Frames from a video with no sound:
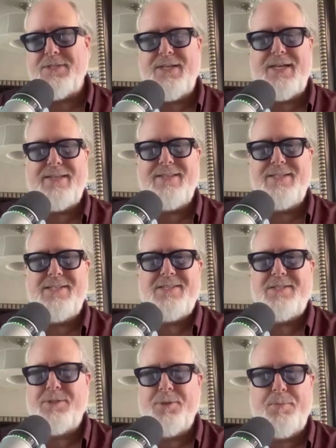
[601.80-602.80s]
was like, this is
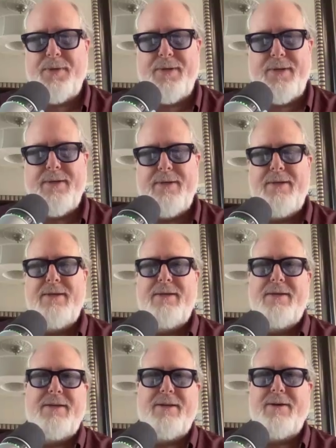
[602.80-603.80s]
stupid.
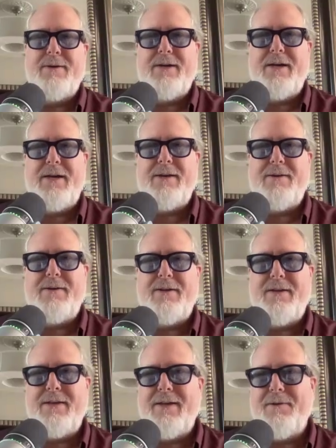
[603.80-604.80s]
Yeah. You know, I don't,
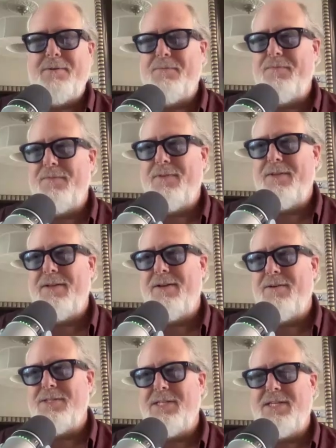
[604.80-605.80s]
you
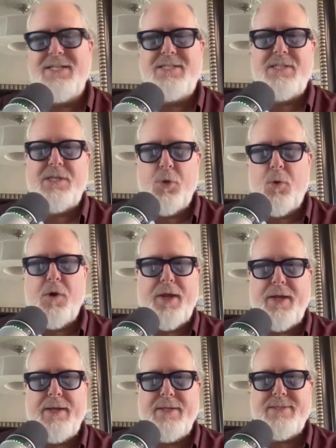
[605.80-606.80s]
know, it is
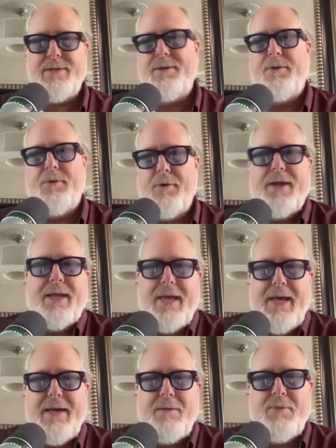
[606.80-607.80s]
annoying. It's an annoying
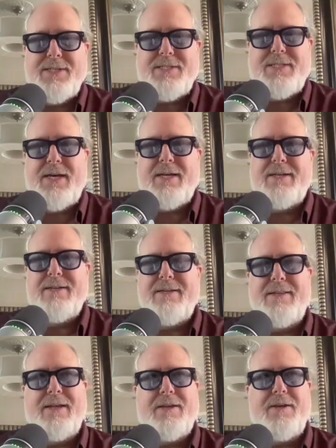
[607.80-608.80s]
ad, but it's not
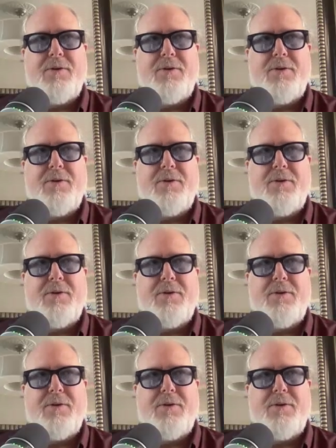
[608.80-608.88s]
like